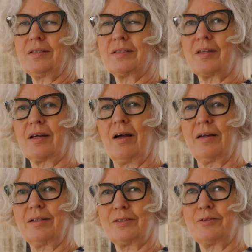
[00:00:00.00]
these are the
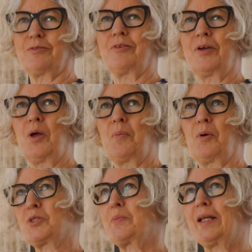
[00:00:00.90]
kind of
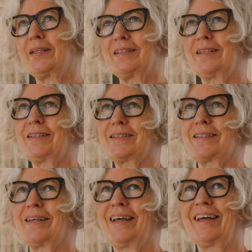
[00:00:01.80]
possibilities
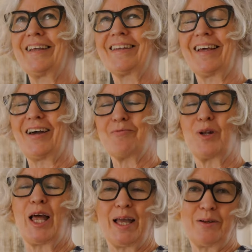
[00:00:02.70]
that I'm
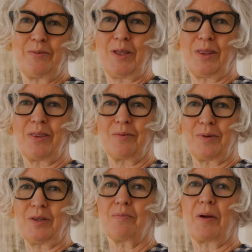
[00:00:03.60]
playing with
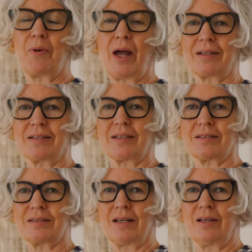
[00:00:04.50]
within my
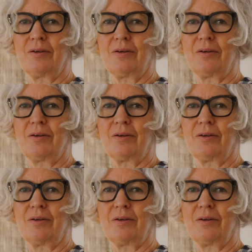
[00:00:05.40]
practice,